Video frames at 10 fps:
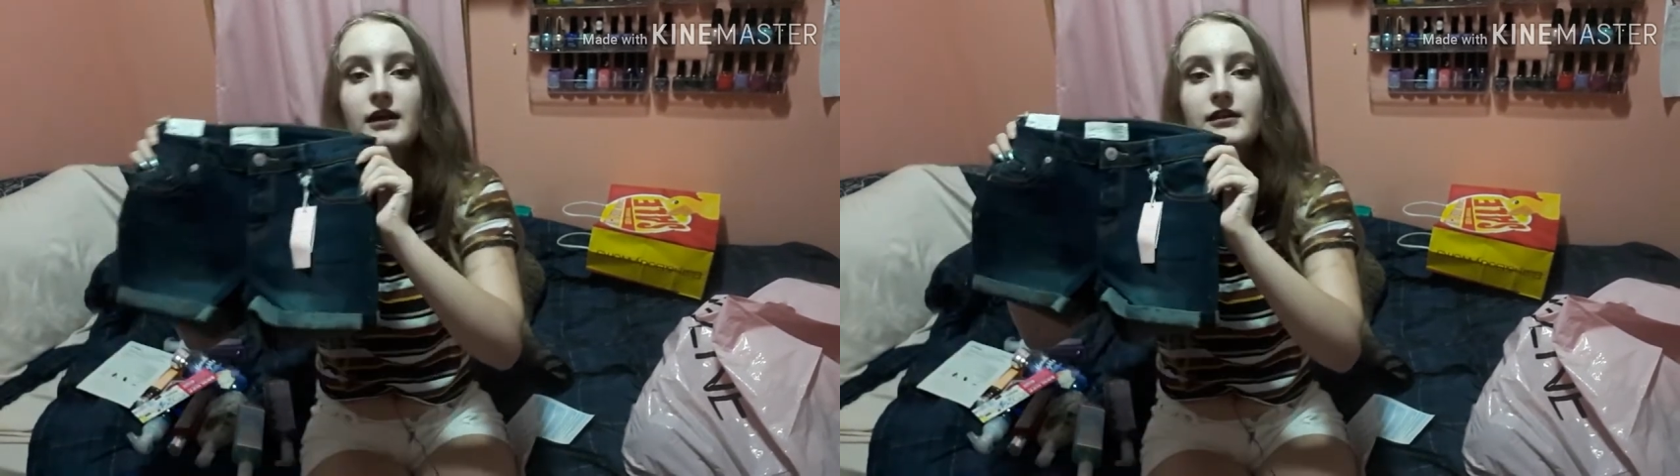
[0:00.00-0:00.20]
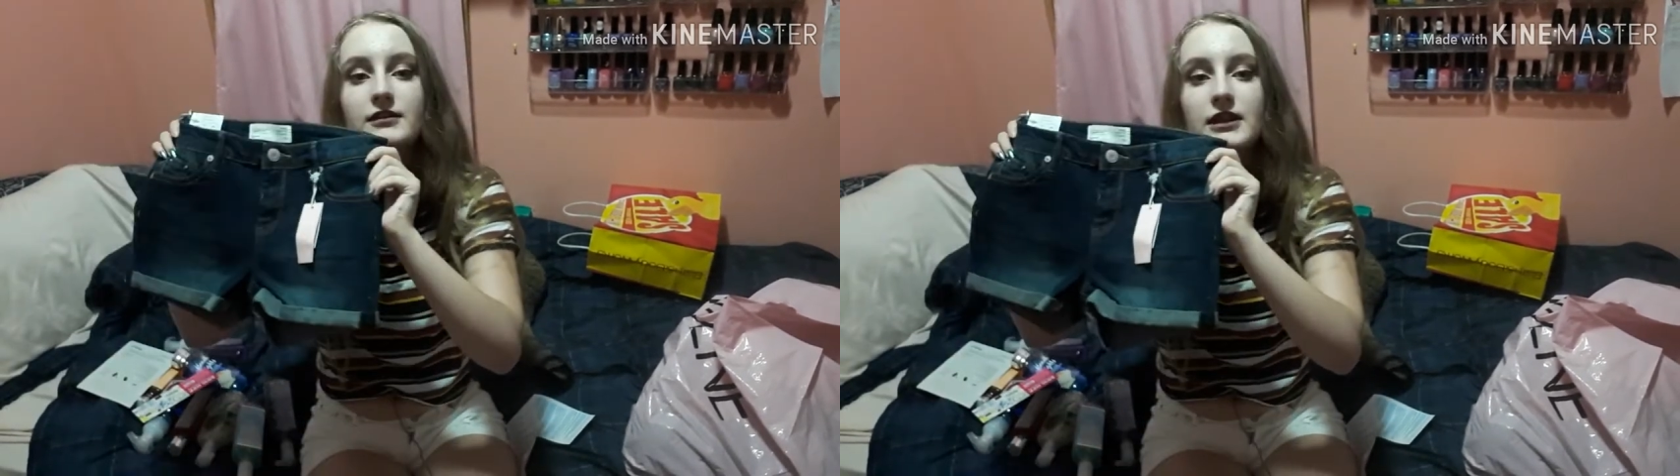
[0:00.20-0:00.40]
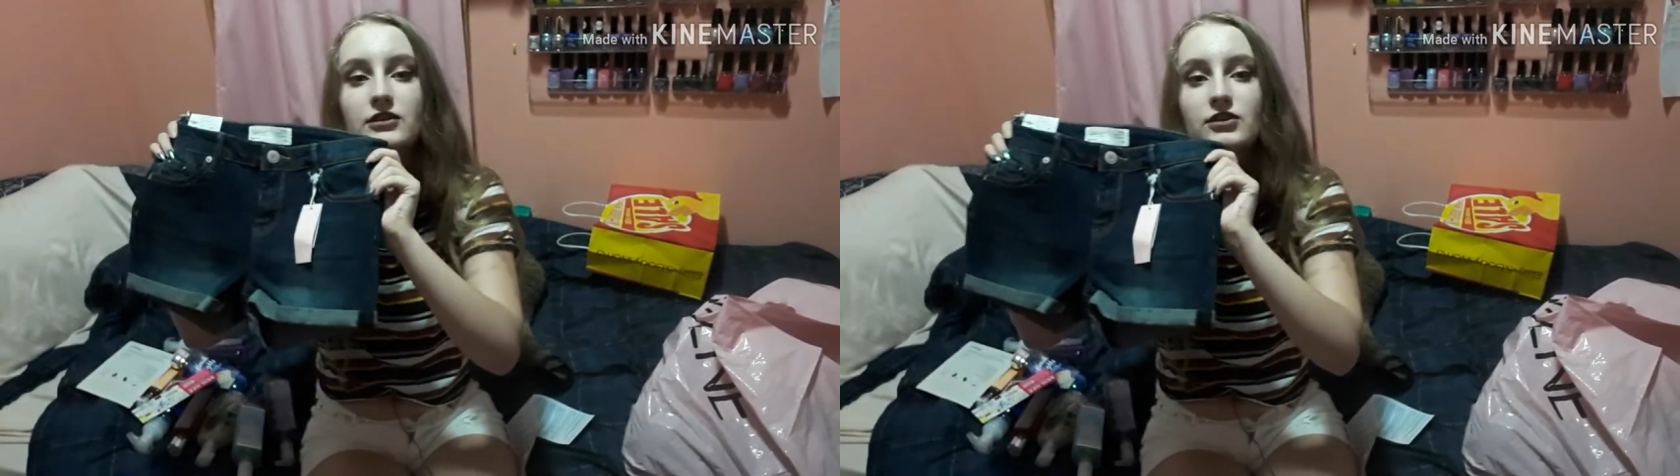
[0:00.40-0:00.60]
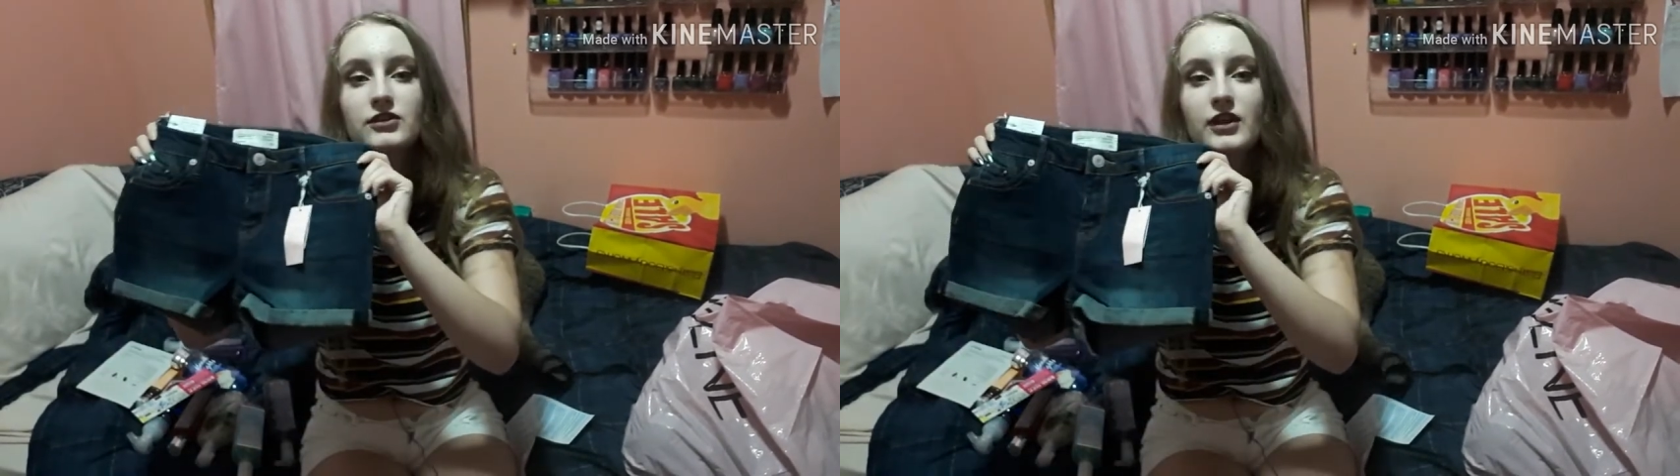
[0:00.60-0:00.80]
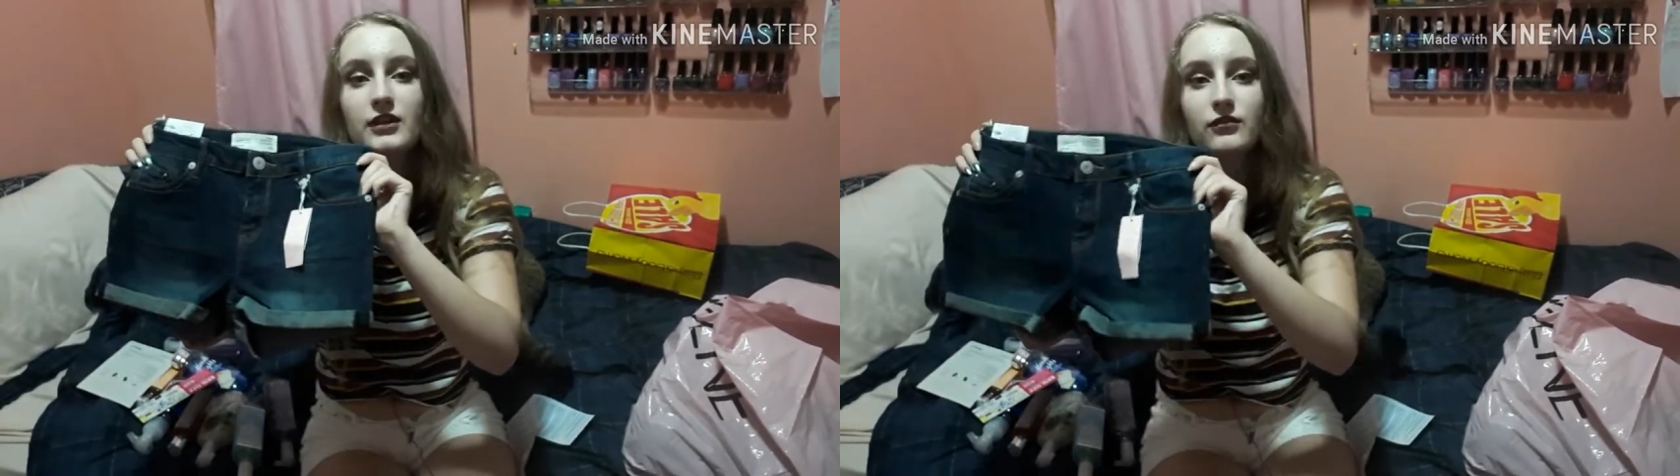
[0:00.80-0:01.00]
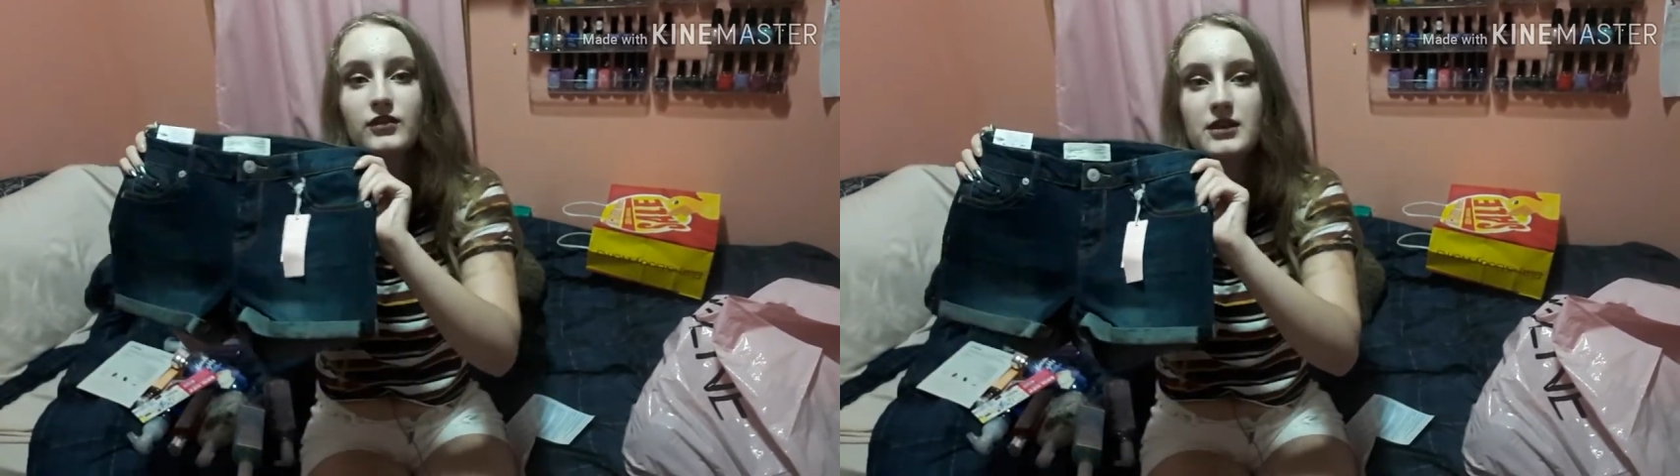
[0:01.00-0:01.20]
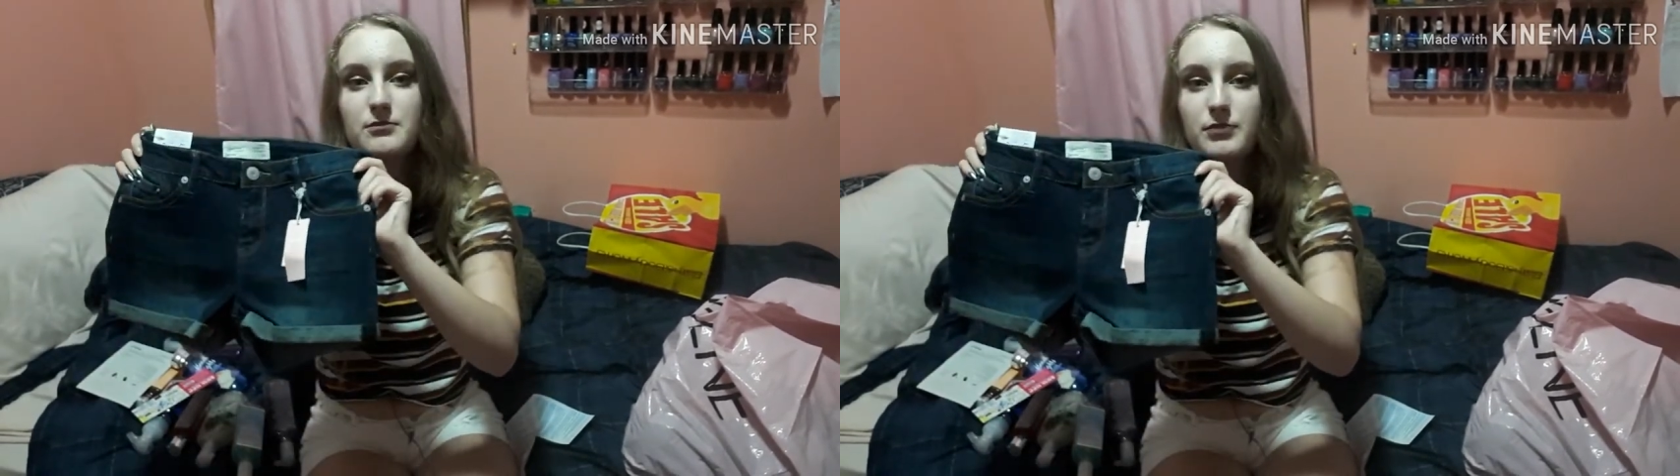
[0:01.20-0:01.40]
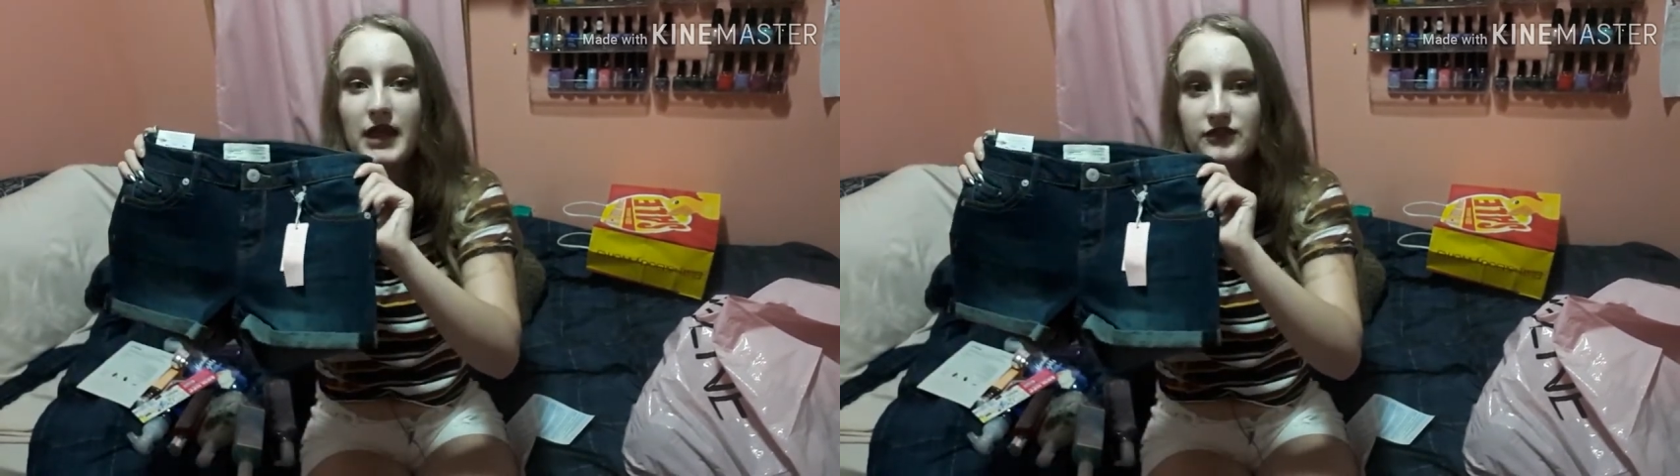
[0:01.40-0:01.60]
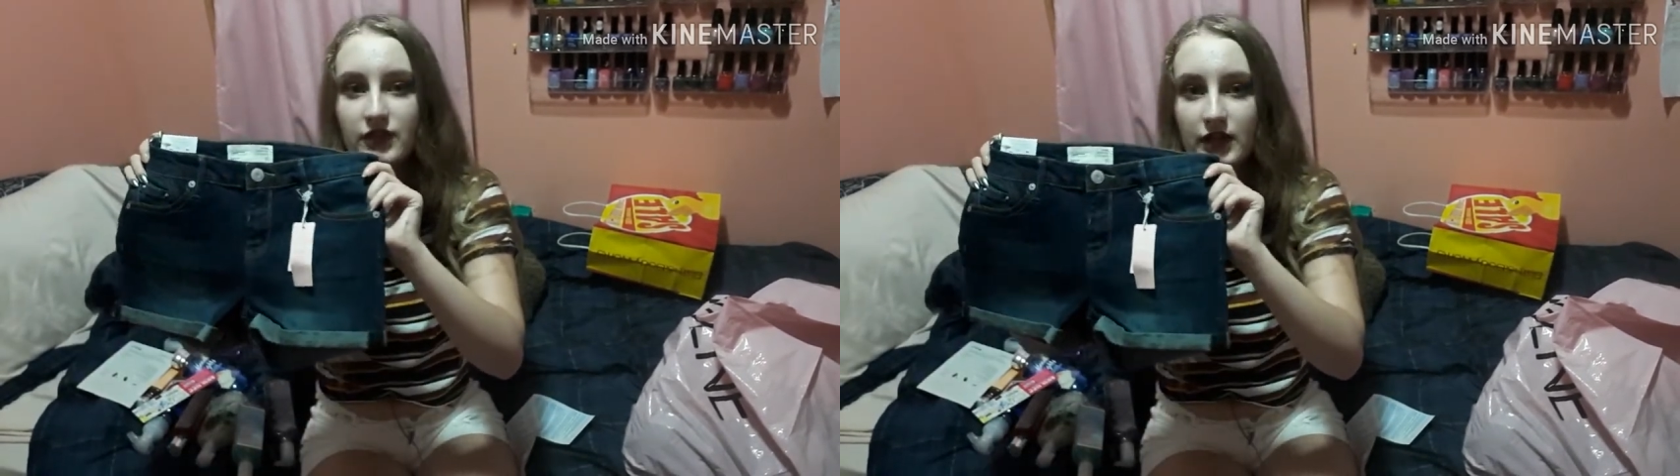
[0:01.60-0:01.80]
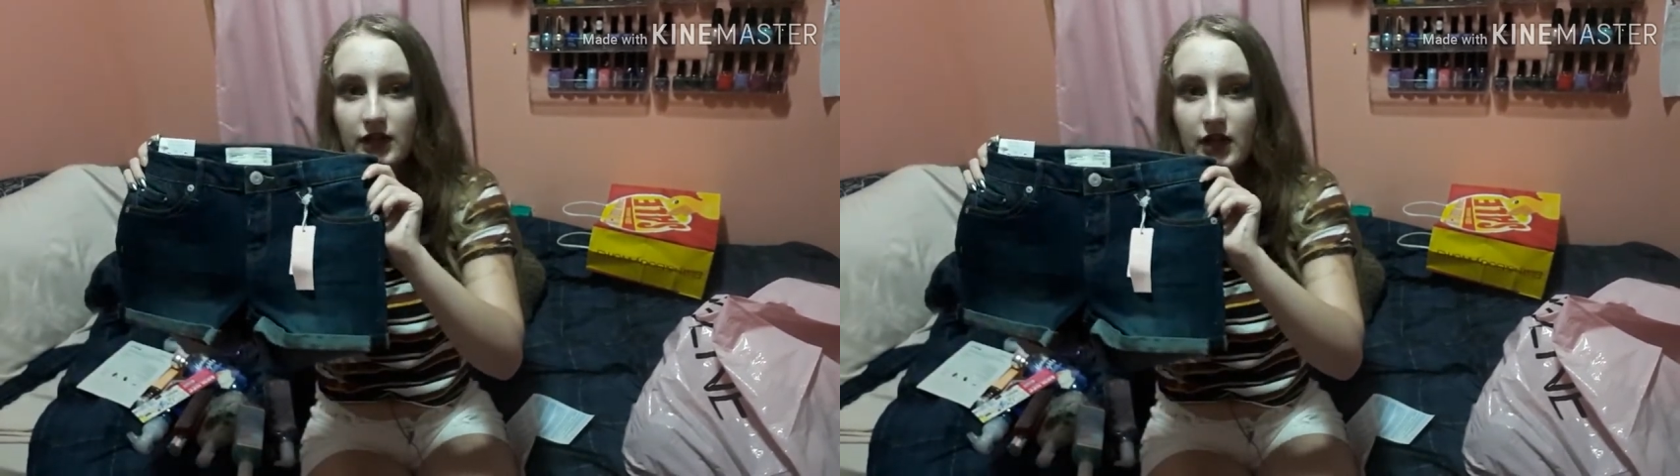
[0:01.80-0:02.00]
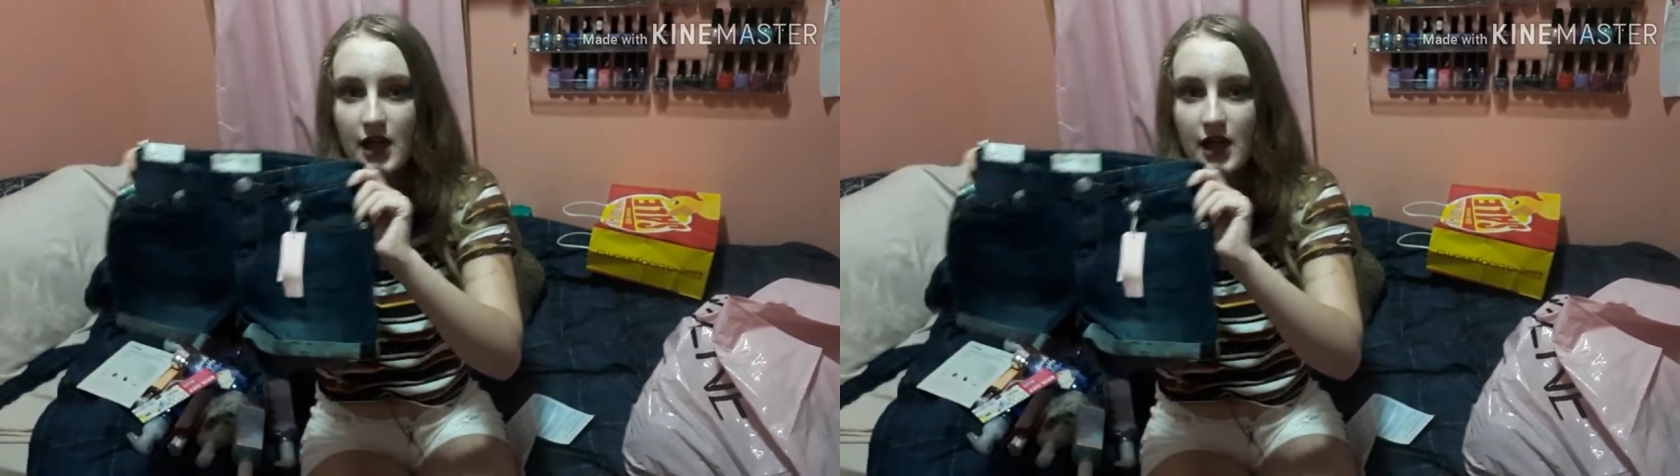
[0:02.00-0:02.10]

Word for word: they looked like really basic.